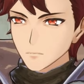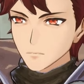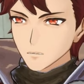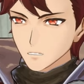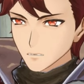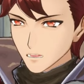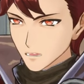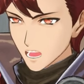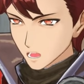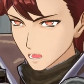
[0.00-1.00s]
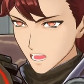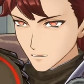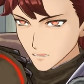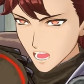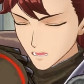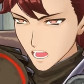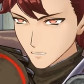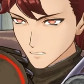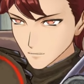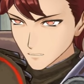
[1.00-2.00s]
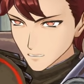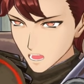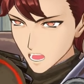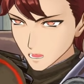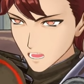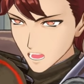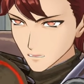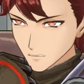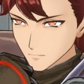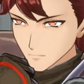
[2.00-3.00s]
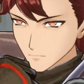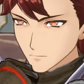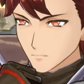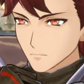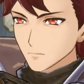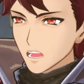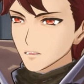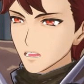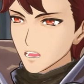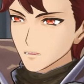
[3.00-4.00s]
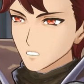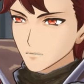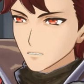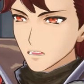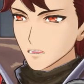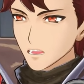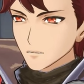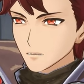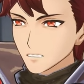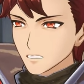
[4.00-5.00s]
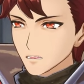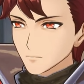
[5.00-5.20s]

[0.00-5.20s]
This is a medal my father gave me a while back. A commendation from the king.